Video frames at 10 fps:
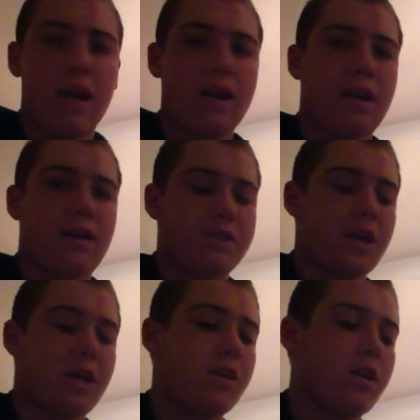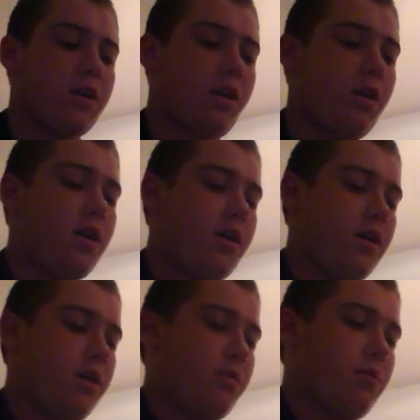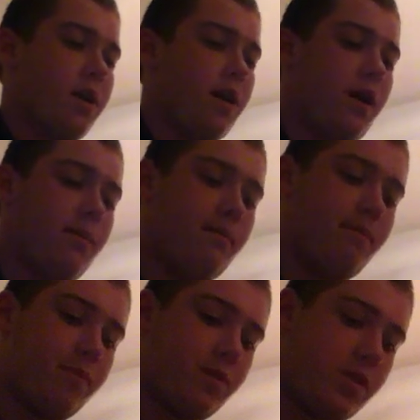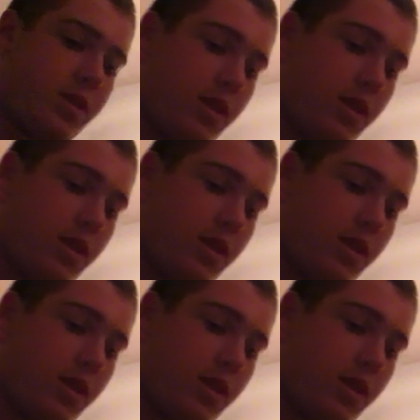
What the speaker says: I didn't have a shad dart at all, but just